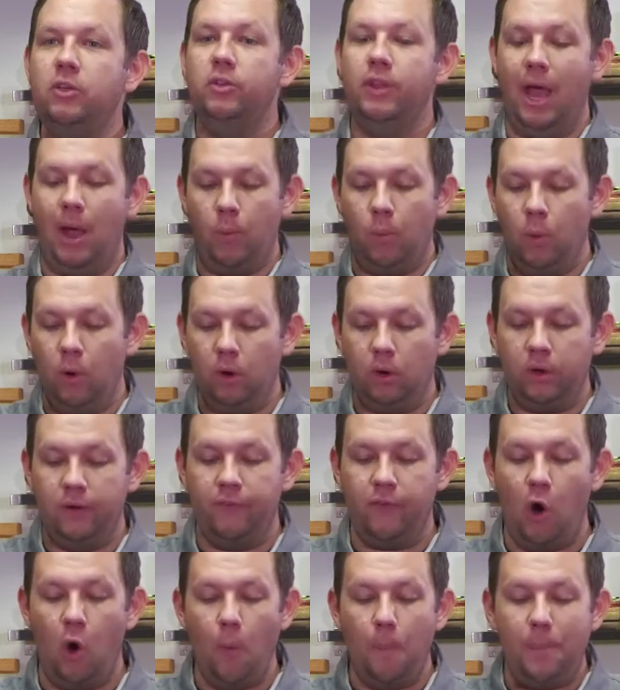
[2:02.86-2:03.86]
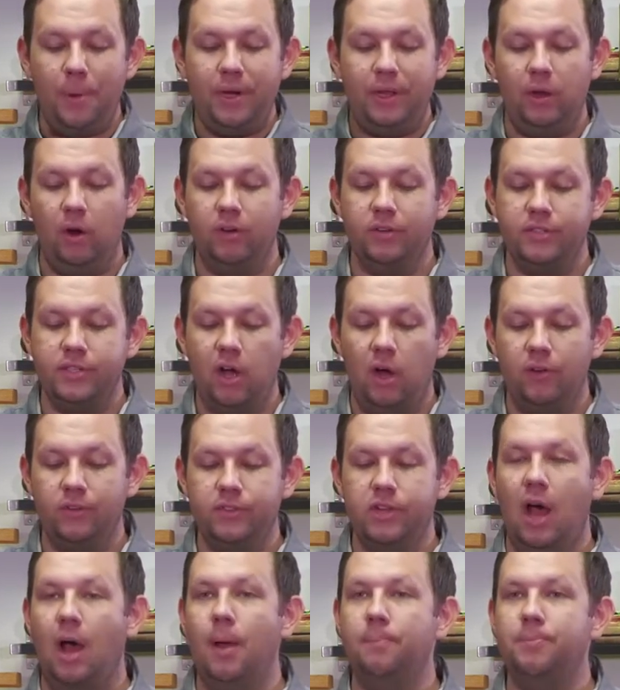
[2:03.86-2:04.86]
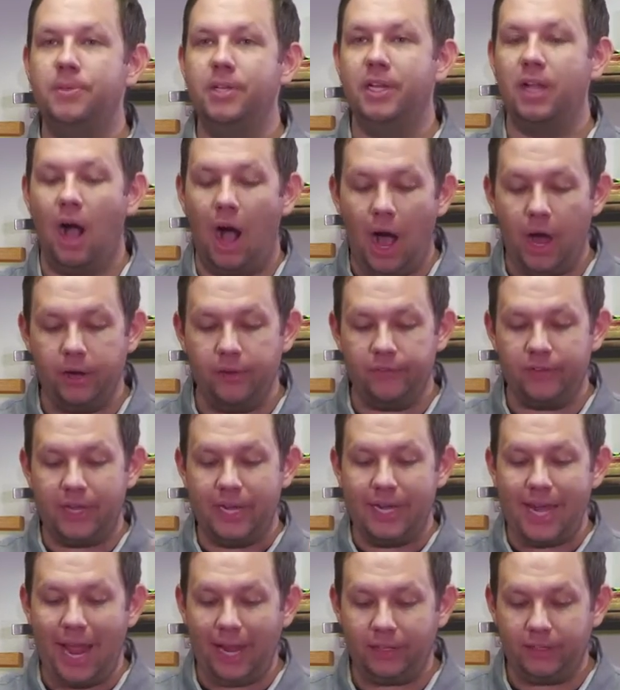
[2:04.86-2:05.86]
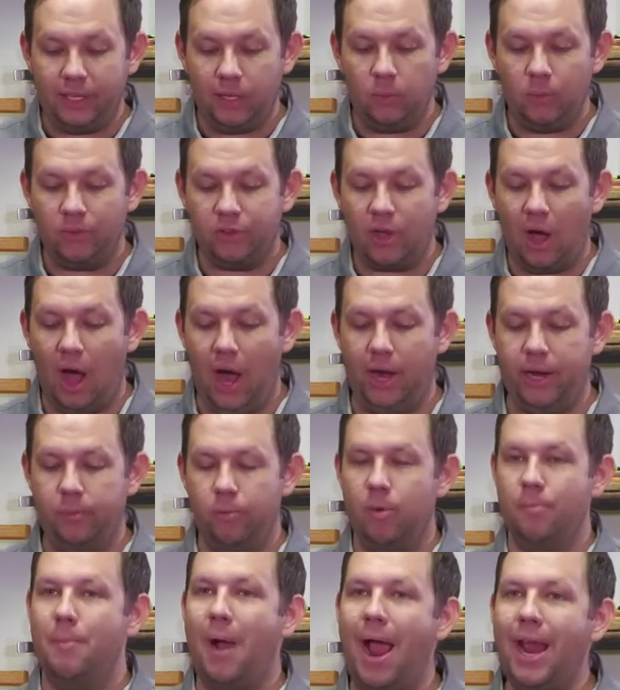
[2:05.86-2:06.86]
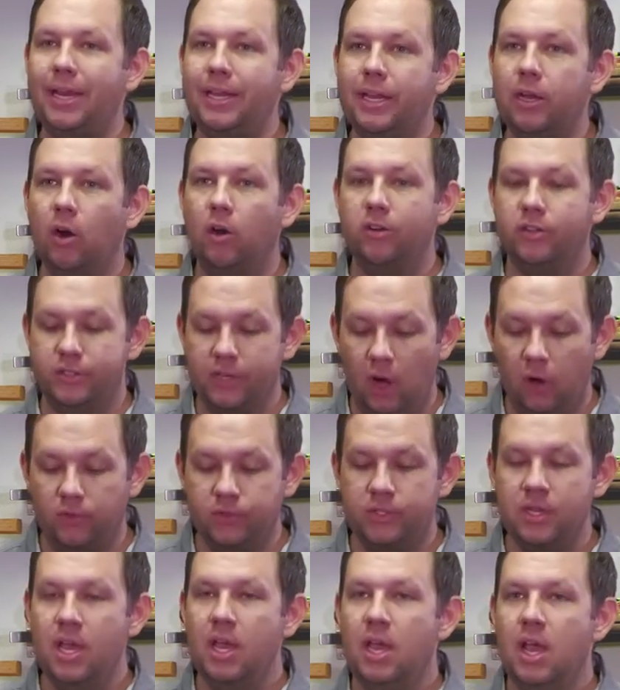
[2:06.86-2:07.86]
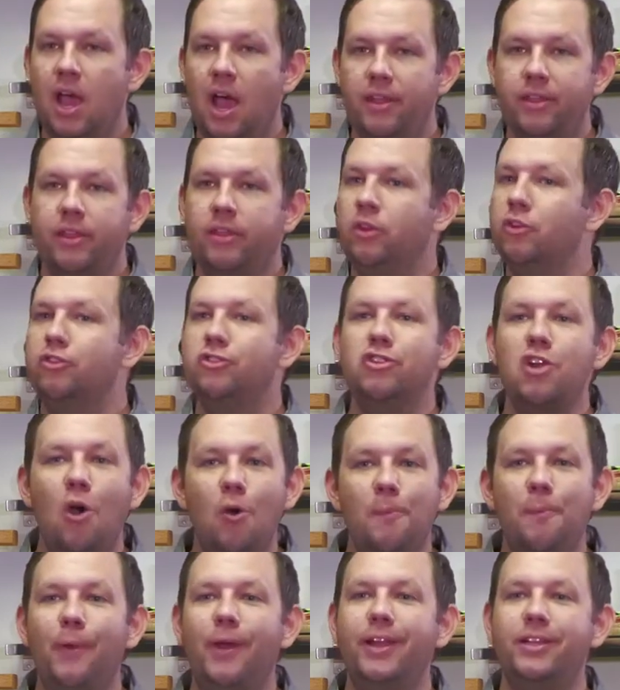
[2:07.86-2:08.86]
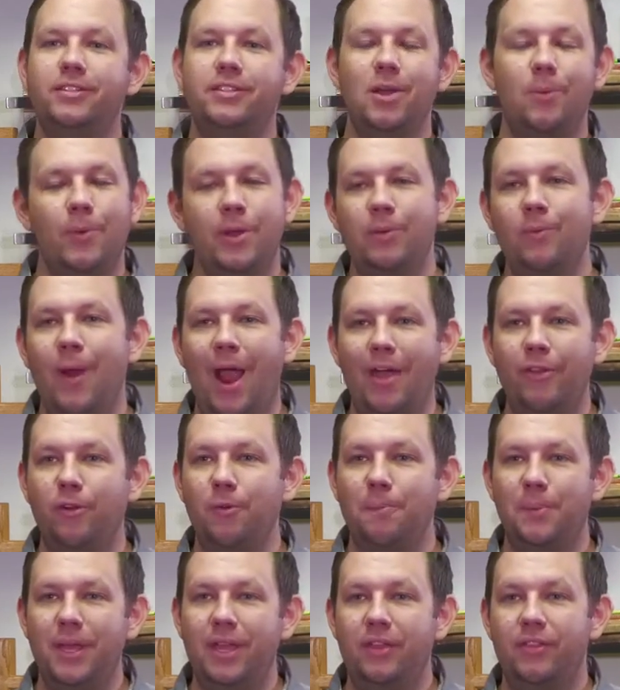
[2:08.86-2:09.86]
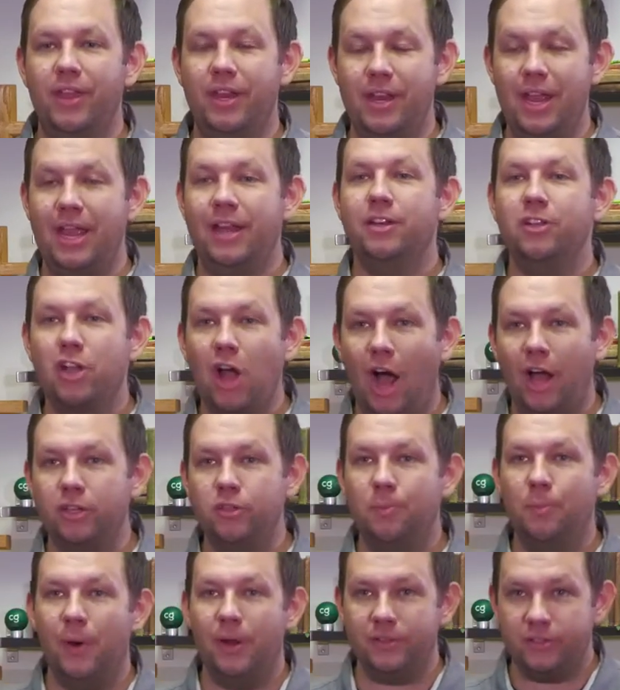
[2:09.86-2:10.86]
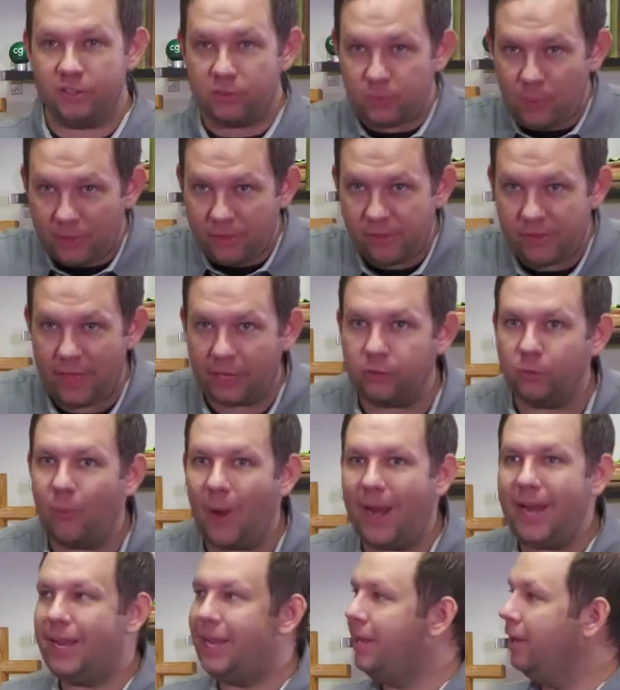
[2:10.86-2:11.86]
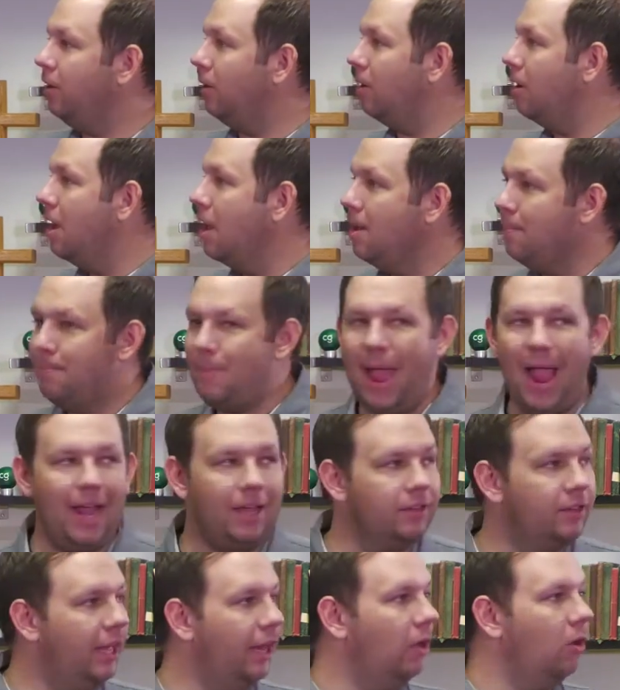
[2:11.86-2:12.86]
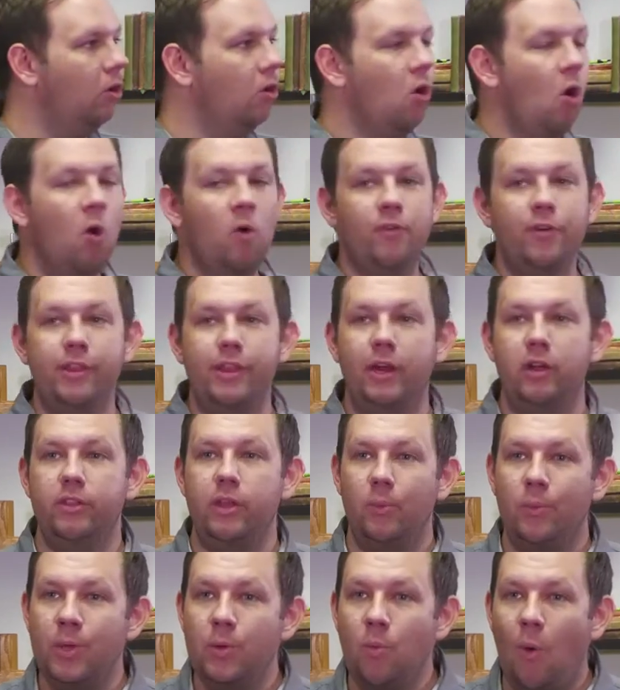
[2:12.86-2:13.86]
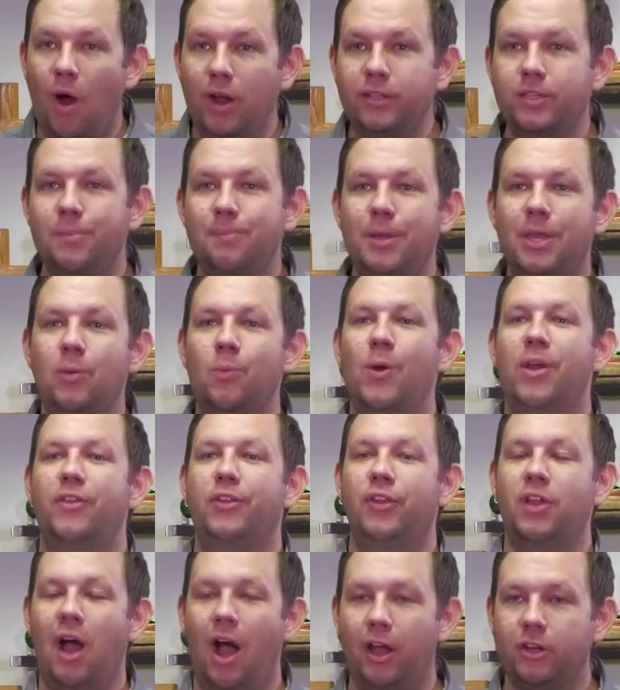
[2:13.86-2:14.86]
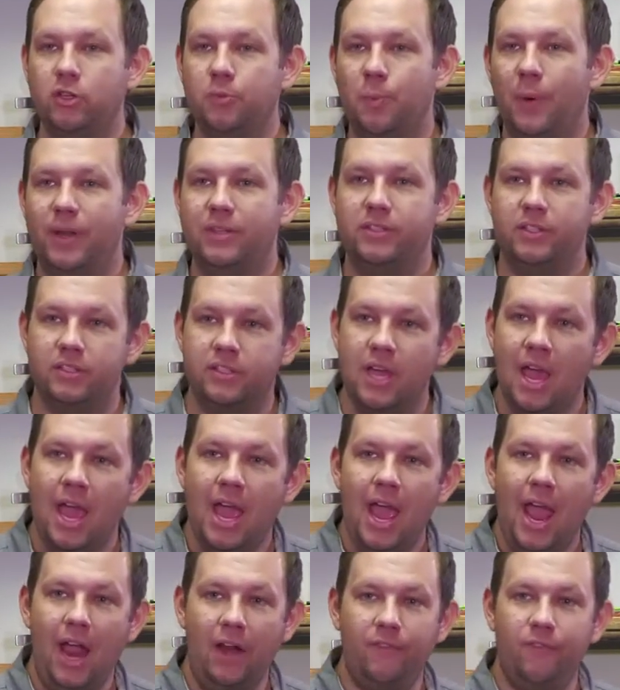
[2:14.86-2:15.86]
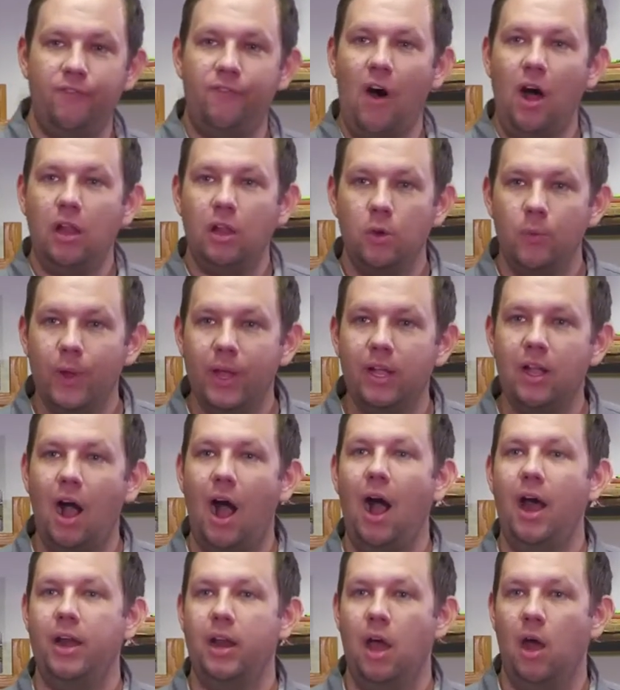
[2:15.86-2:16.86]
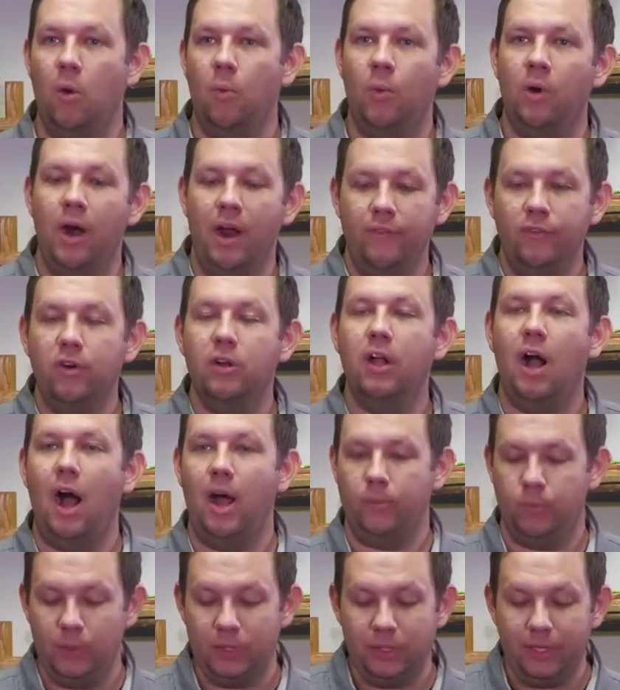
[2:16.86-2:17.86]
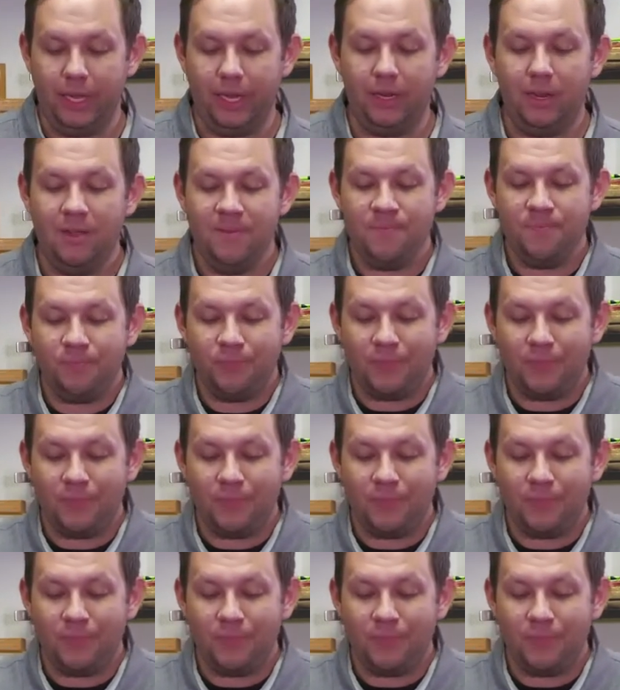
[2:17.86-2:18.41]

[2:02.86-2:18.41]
do that work of opening ourselves up to God, of connecting with God and reminding ourselves that there's no place that we'd rather be than in God's presence, whether that's right here, back there, or over there, that we want to be with God's presence and following God wherever God would lead.